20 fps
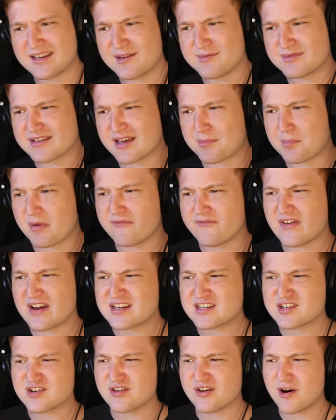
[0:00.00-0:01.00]
like
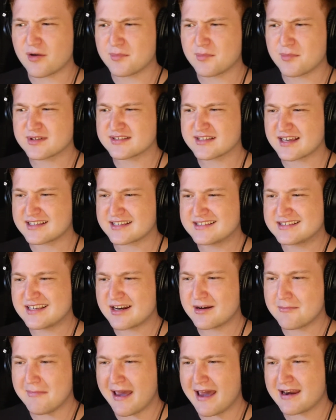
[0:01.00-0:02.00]
professional, almost like
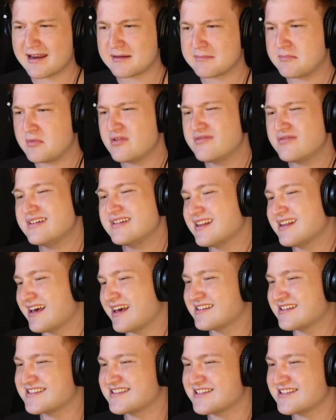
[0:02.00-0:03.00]
cinematic movie
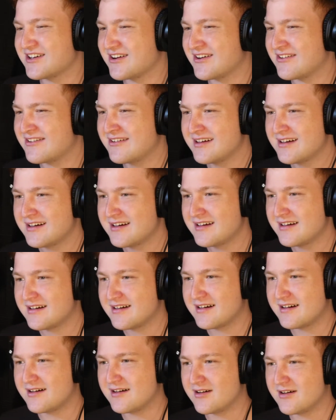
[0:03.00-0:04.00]
like. So
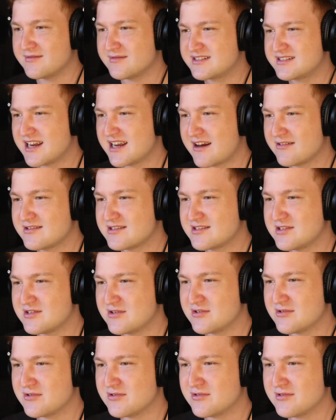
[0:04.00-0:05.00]
shout out
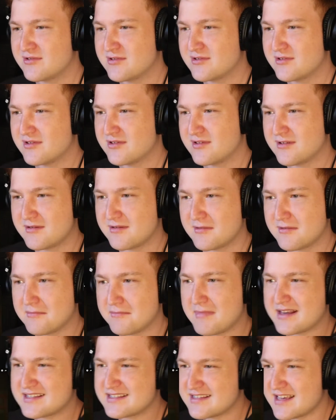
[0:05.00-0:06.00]
to
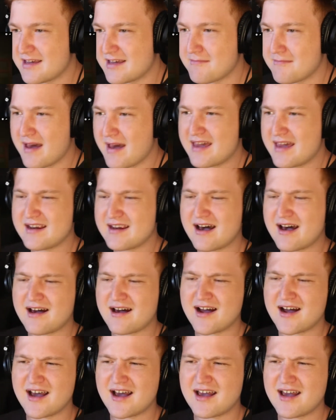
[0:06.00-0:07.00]
Mixtape Madden.
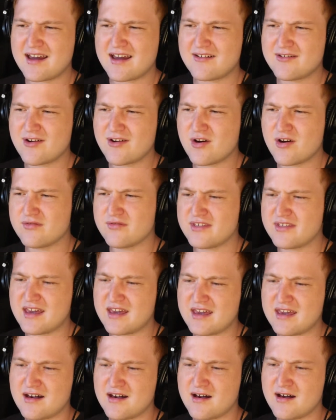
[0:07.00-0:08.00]
I don't know if
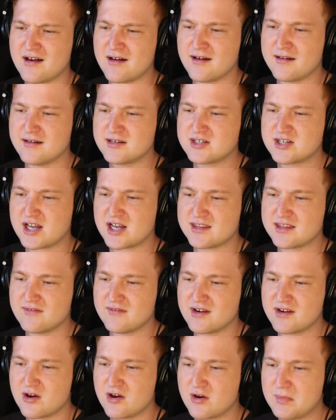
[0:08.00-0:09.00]
they shot the
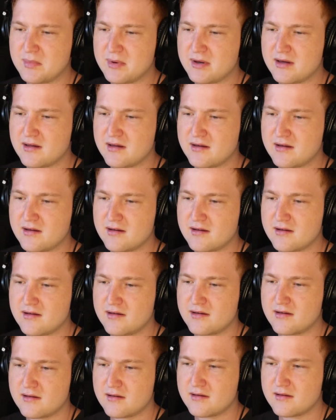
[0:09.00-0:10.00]
video, but
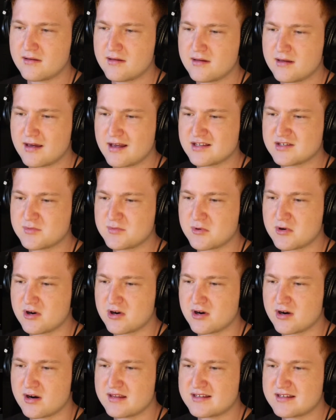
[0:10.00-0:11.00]
that's
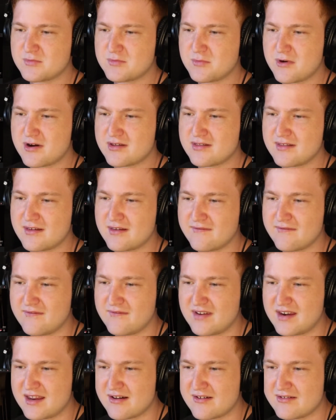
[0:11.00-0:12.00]
where the
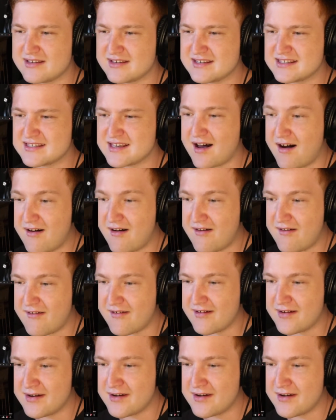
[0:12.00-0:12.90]
video is on.